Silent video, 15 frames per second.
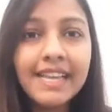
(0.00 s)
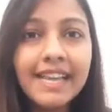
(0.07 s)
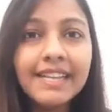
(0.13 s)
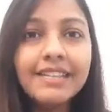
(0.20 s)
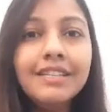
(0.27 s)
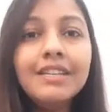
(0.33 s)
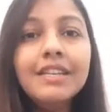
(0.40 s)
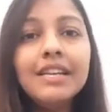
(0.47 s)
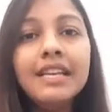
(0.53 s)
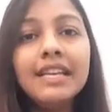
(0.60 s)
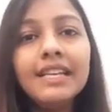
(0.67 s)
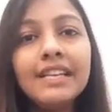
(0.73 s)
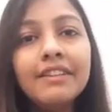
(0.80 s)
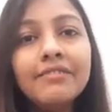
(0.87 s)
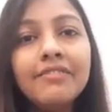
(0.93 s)
than
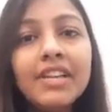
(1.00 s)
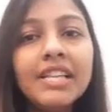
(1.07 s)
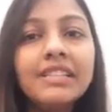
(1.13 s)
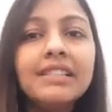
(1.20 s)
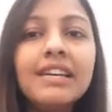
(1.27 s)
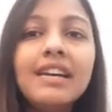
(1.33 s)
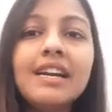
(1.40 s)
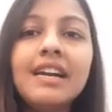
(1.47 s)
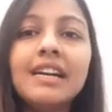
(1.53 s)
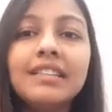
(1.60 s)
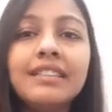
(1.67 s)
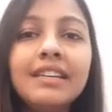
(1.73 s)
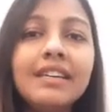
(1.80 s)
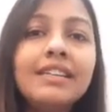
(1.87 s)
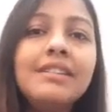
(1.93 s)
giving the
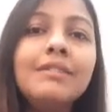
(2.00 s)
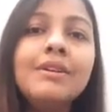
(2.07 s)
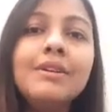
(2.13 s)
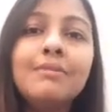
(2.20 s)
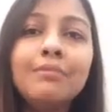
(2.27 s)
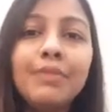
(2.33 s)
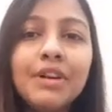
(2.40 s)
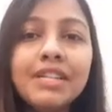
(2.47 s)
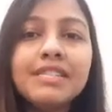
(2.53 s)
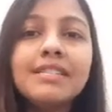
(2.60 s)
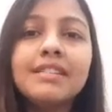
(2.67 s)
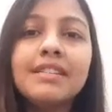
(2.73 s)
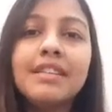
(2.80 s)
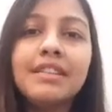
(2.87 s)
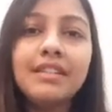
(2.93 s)
other
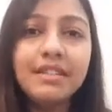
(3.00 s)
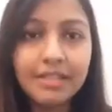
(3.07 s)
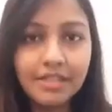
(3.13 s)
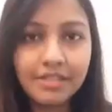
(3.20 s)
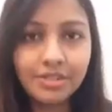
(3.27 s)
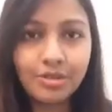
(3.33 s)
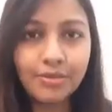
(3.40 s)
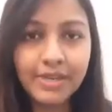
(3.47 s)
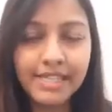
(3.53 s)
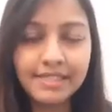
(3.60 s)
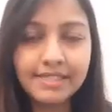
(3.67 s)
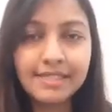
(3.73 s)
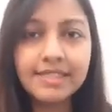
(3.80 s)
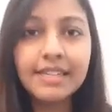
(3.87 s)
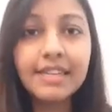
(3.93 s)
personal
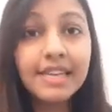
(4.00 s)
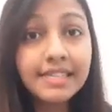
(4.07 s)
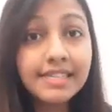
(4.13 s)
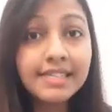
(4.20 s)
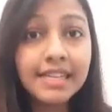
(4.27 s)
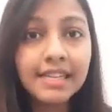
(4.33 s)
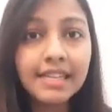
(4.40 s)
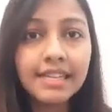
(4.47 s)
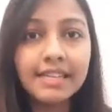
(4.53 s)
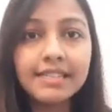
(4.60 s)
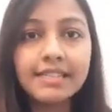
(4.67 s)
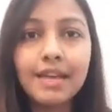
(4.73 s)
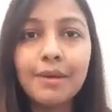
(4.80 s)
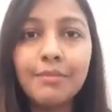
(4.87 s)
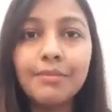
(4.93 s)
strengths. Let's take an
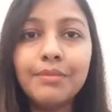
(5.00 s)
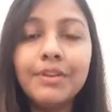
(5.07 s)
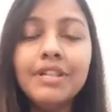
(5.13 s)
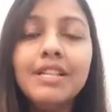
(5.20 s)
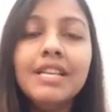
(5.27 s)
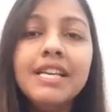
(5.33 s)
example.